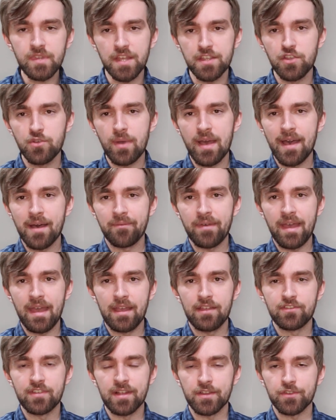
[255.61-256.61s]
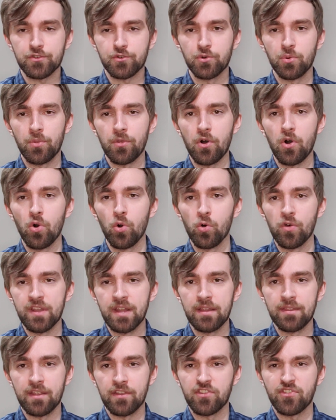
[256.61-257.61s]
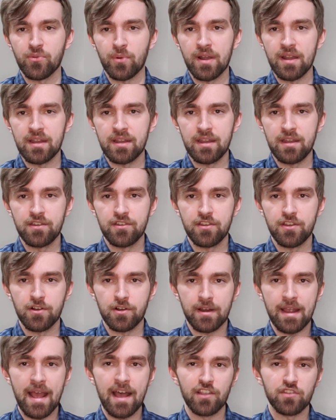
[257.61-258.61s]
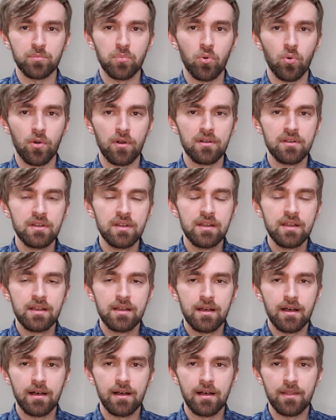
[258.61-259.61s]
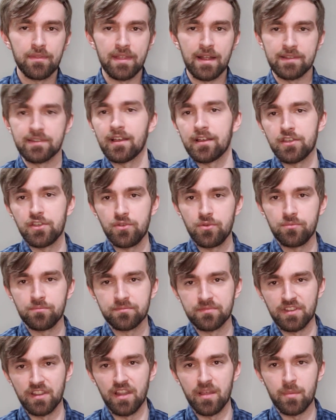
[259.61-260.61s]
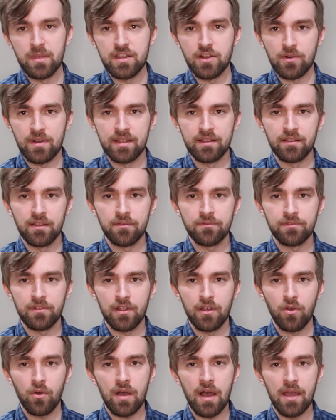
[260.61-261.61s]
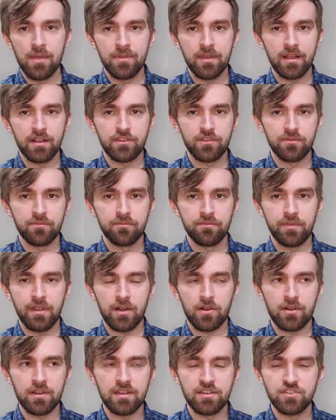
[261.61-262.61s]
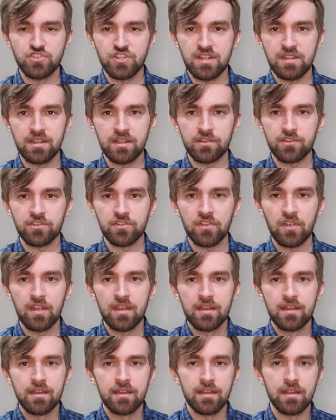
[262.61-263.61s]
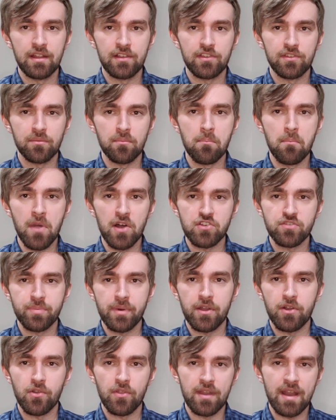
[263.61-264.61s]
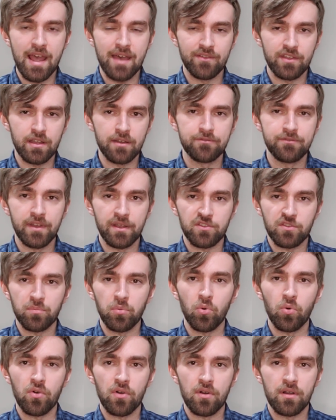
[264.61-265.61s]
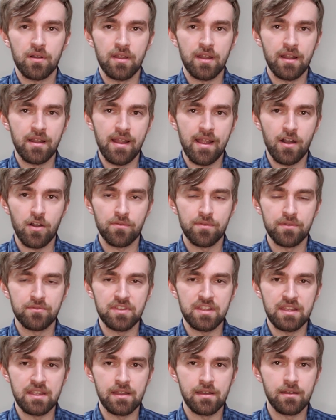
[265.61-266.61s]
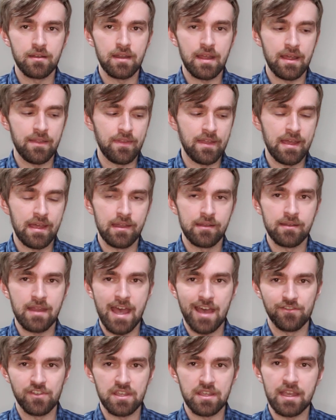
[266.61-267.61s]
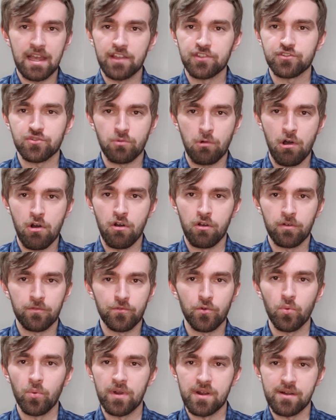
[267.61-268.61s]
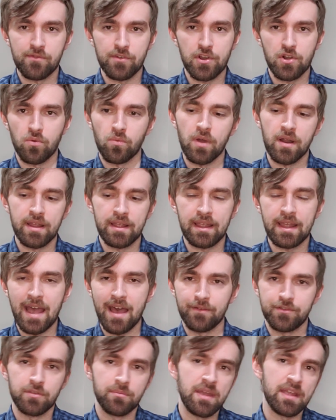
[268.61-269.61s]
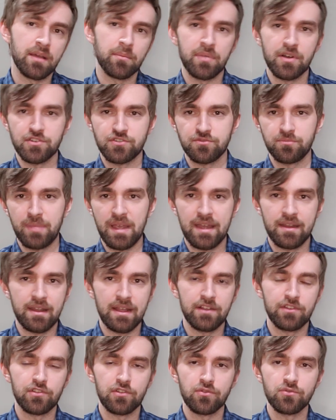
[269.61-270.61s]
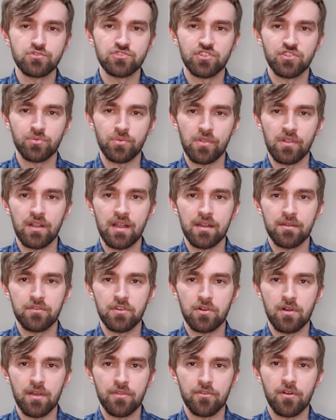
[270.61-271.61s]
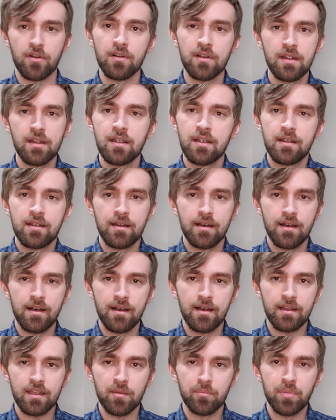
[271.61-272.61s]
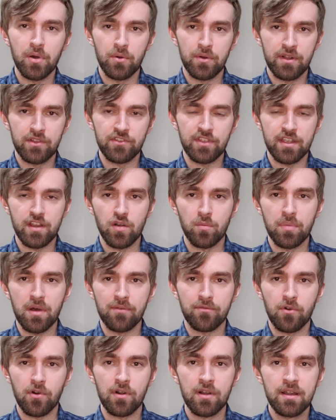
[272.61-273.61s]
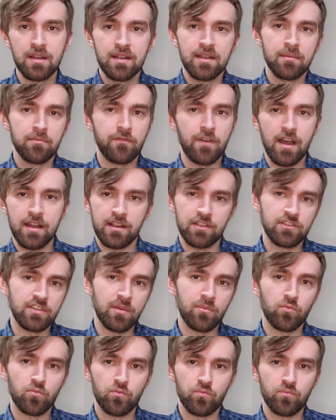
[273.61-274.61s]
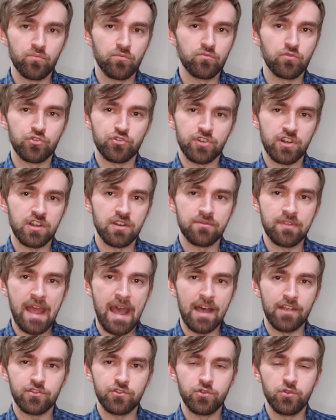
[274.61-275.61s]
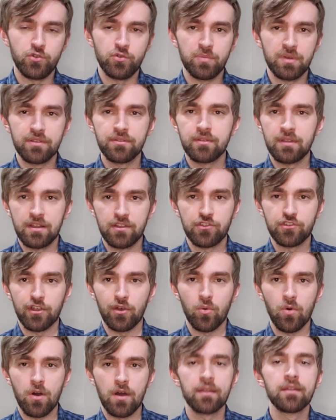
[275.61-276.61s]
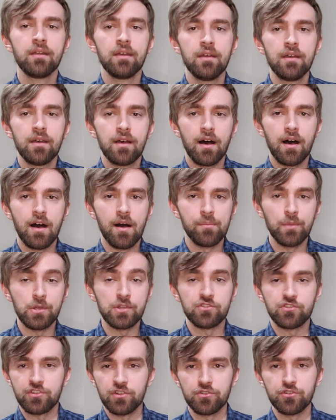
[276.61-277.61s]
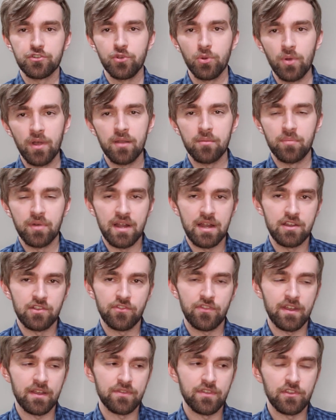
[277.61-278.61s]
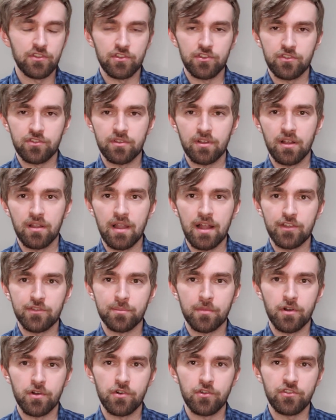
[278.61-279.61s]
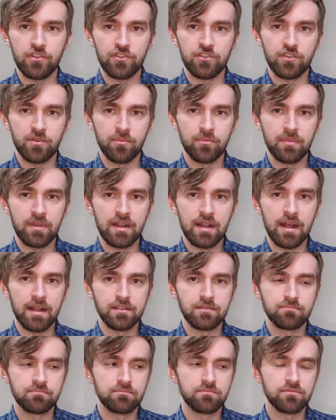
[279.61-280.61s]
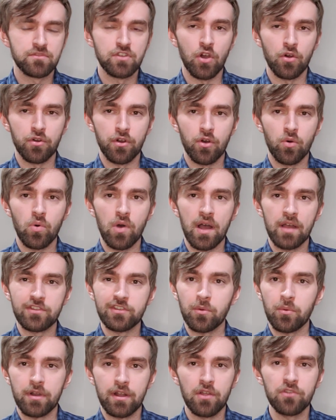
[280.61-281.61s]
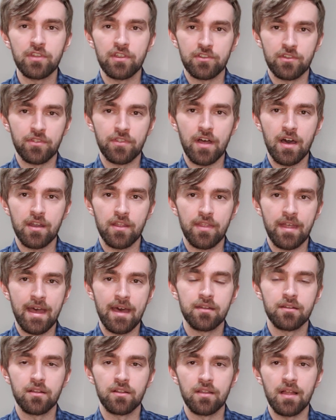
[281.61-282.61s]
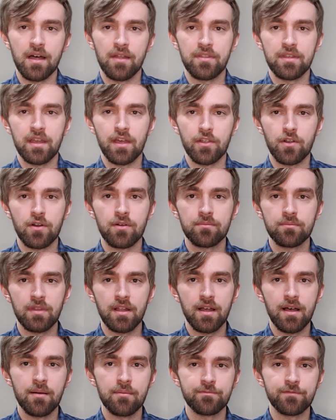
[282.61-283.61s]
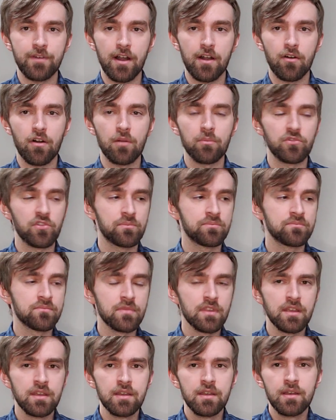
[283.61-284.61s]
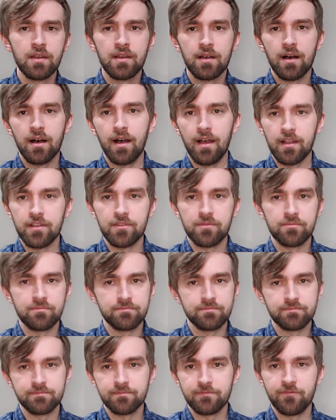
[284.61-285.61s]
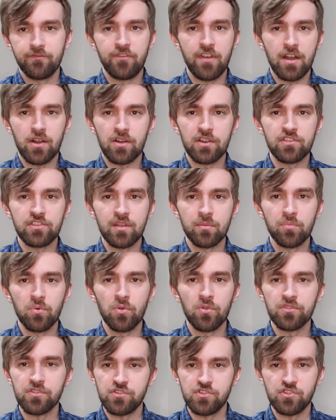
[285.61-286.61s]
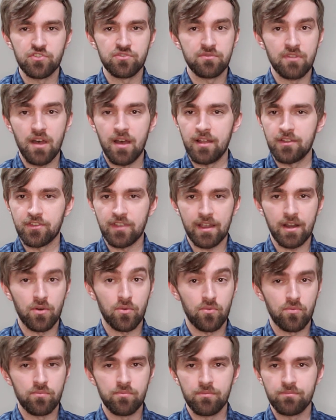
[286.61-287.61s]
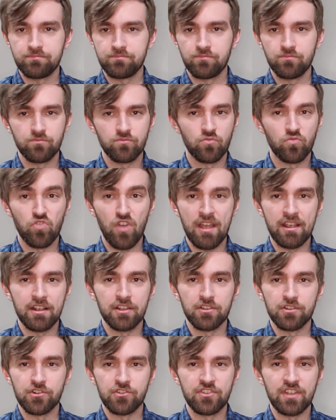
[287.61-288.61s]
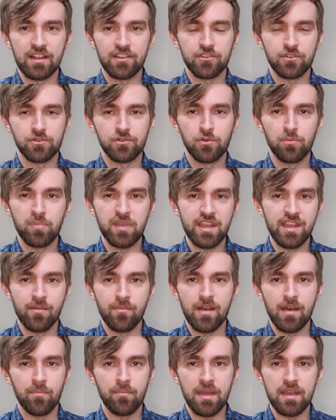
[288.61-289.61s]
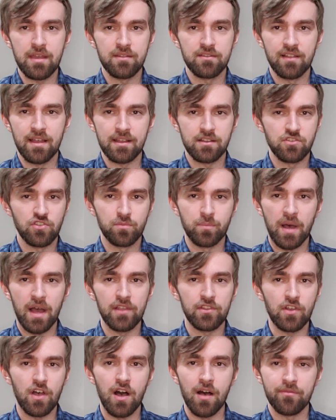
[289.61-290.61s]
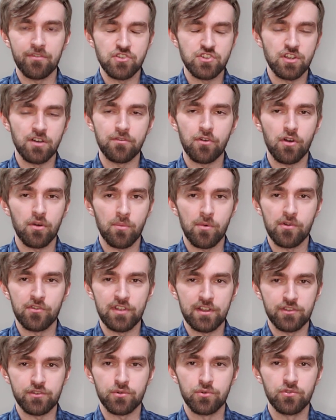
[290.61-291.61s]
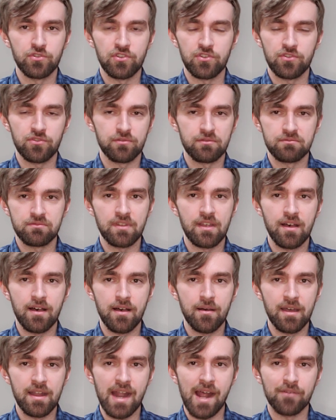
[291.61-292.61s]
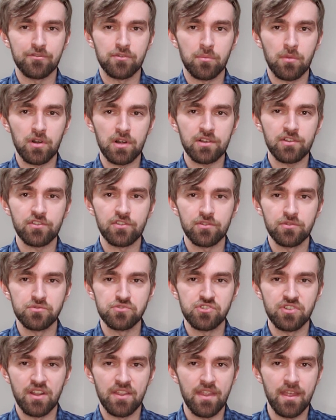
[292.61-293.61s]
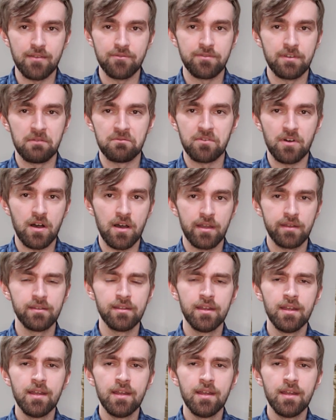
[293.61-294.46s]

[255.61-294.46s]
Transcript: You have a set screw with a hole in it that's threaded into your gas port. That's how you limit your inlet flow. I think it's very ingenious. It's much better than having a fixed port in an AR-15 and then having guessed wrong for whatever you're running. You have to make a bunch of band-aid solutions with a lot of your other components like your buffer, finding some restrictive gas tube, and so on. You can still do it, but I just think this is a lot smarter system, and I don't know why someone else hasn't thought of that in a lot of the other firearms. It's very simple. It's like a regular set screw. PMM just buys off-the-shelf hardware set screws as an aftermarket solution, and they fit fine.